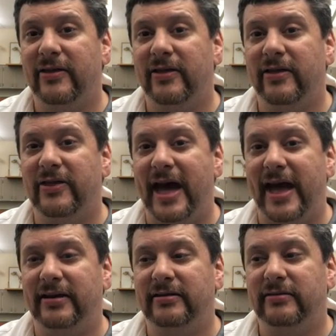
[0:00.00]

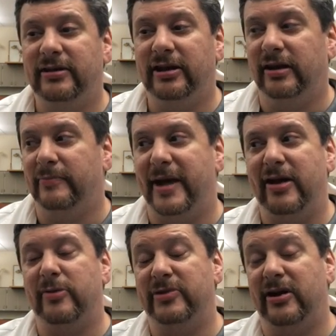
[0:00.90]
that, my
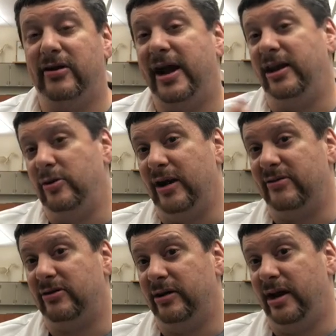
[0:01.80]
group did it right and you guys
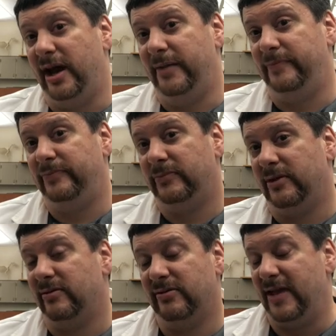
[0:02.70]
screwed it up,
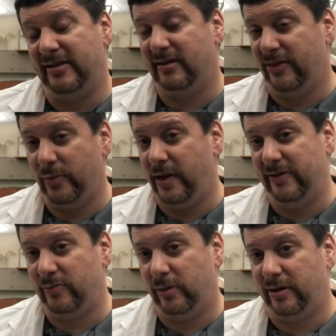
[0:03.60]
because that's not the way this
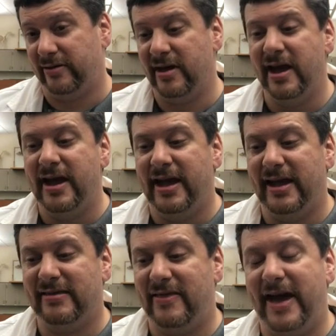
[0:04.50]
works.
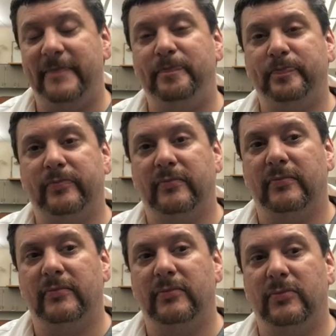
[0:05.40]
It's that
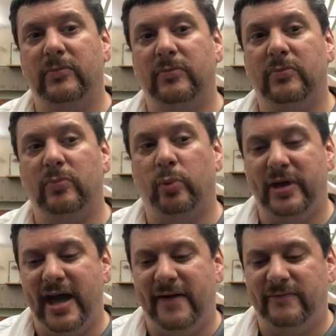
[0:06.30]
we
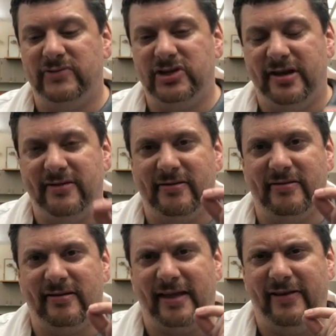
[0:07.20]
have just
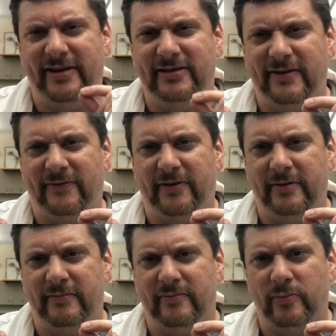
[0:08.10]
slightly different,
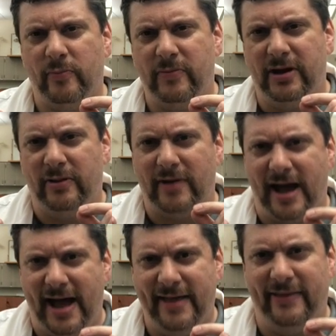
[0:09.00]

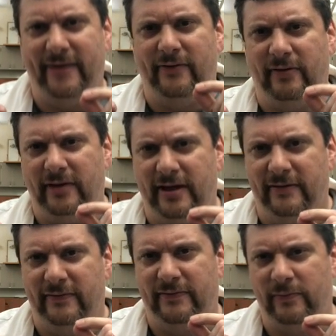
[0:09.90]
eye level
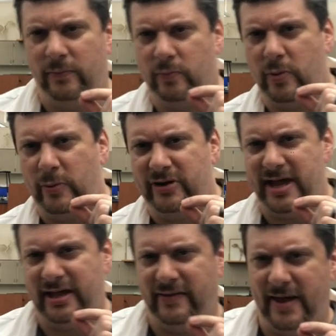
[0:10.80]
of when we're
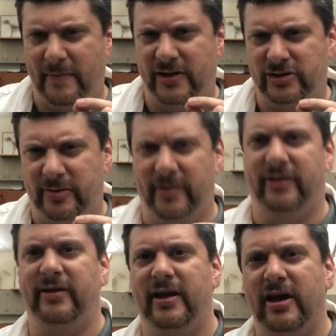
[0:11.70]
taking that measurement.
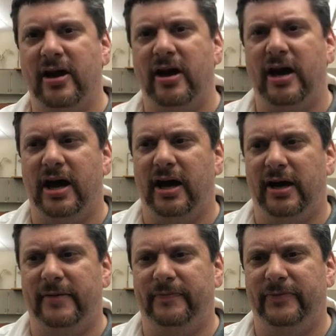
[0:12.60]

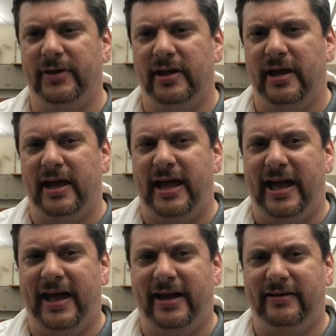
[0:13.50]

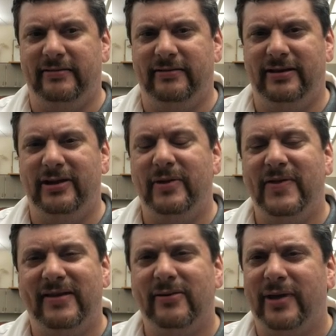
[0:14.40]
And you know what?
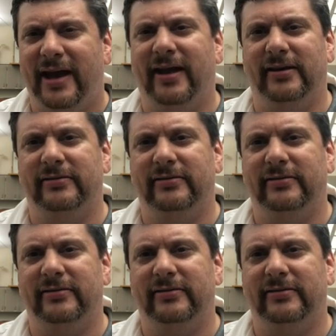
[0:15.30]
That's okay.